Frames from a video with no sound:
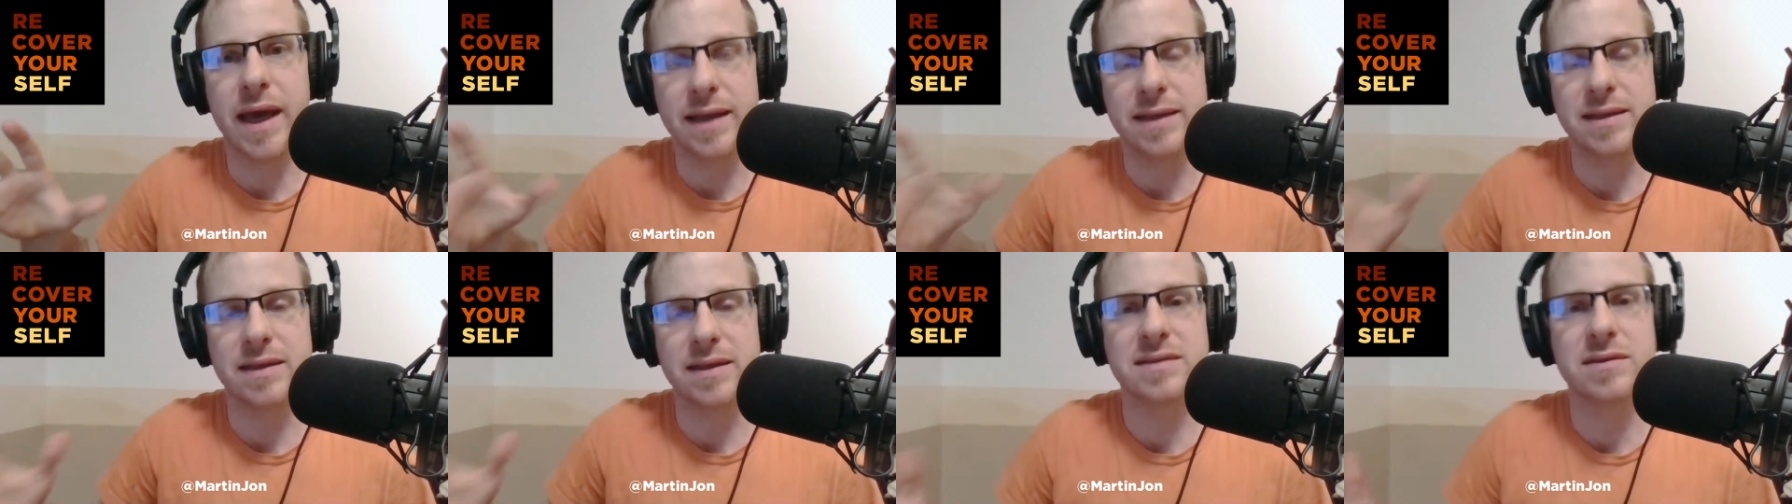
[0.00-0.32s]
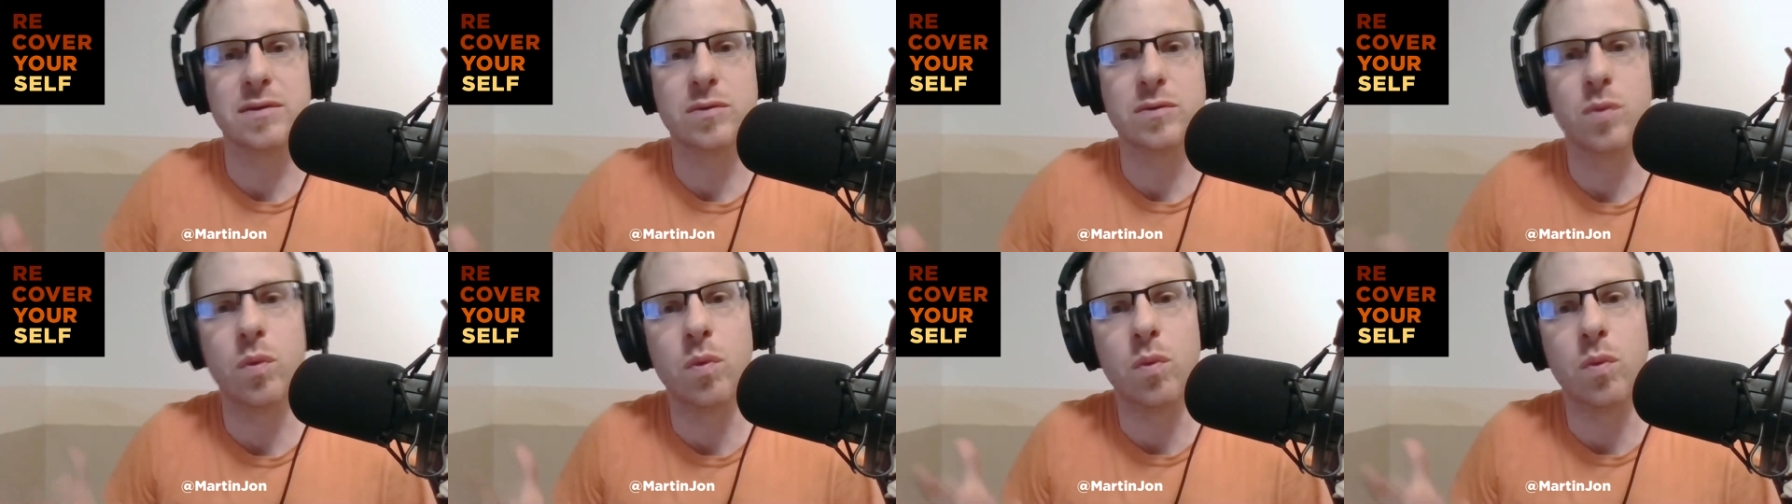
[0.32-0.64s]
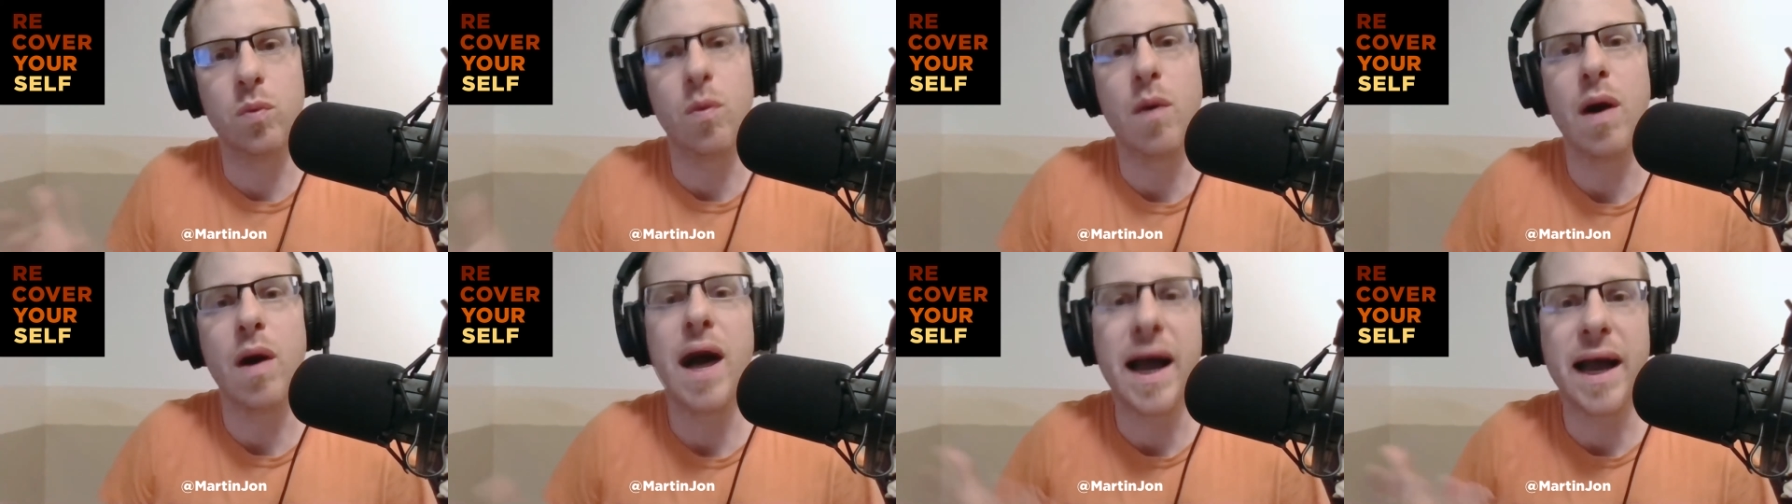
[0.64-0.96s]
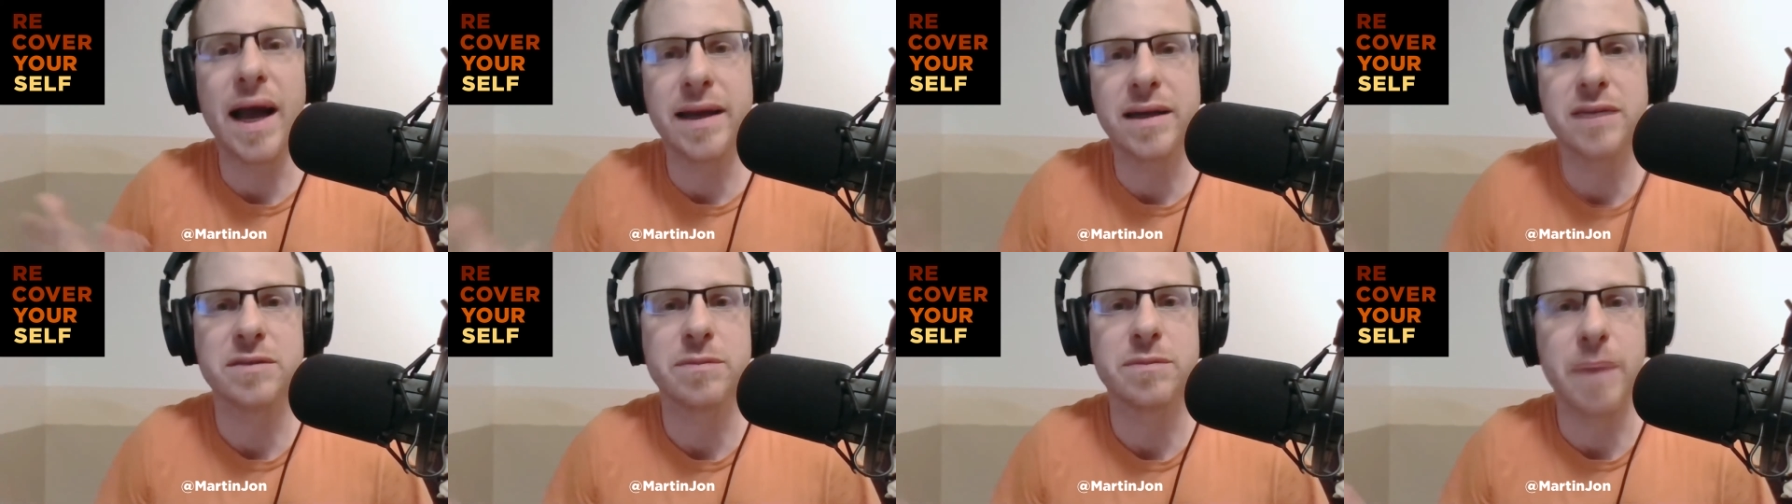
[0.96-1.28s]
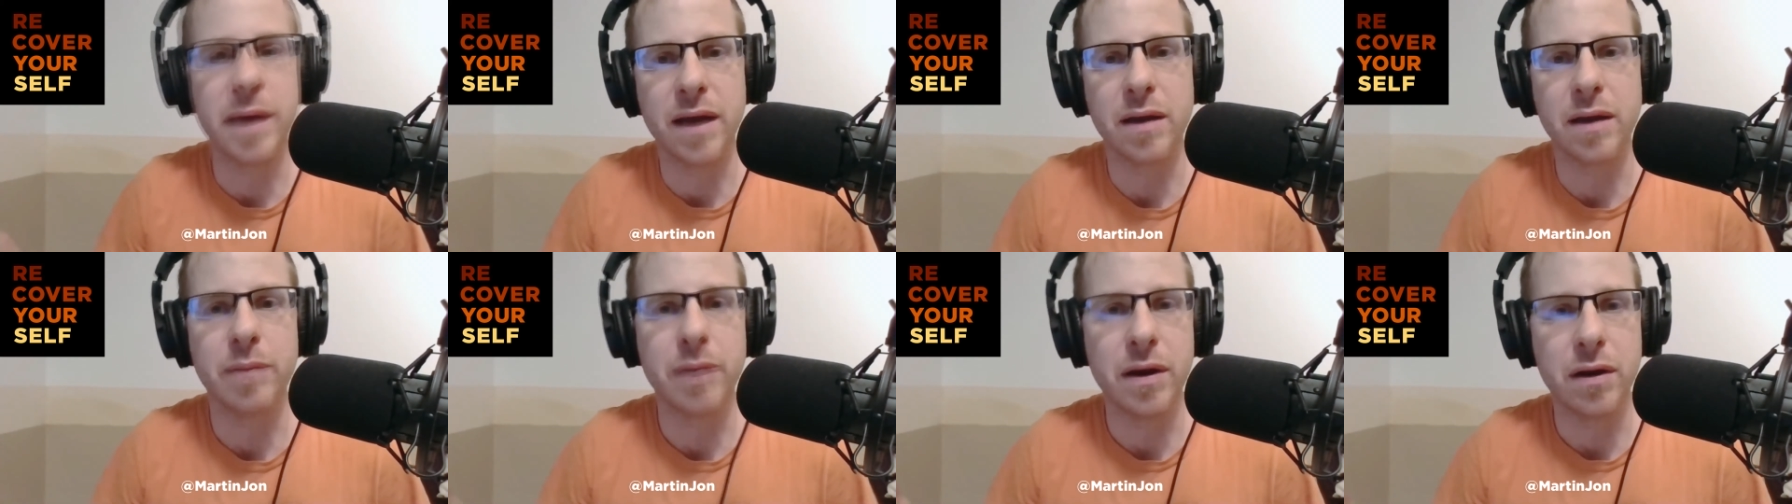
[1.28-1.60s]
at that said, well, why does
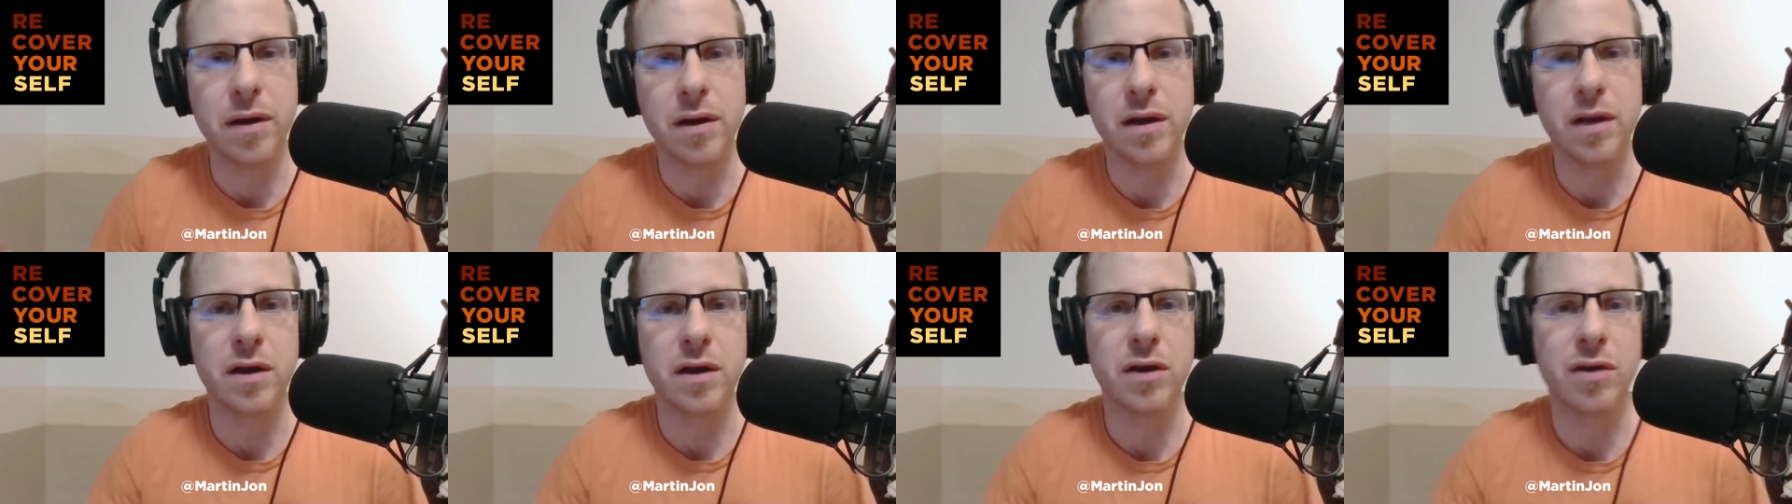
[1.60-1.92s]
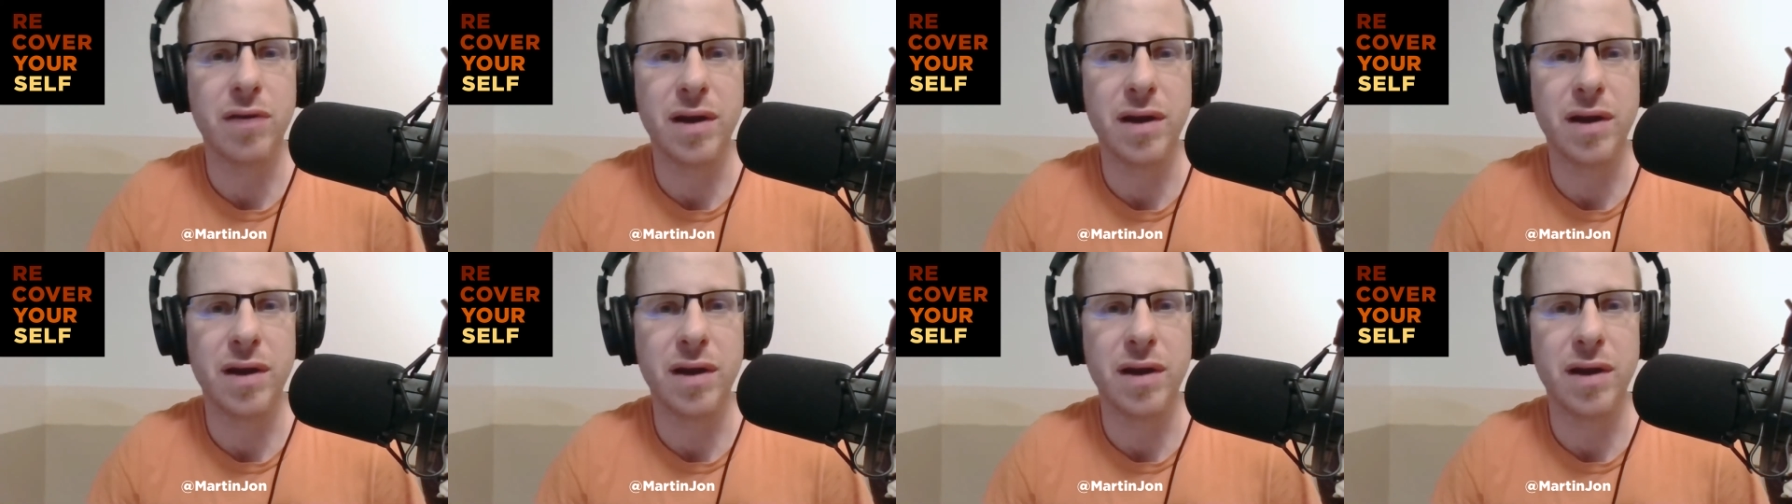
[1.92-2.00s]
make America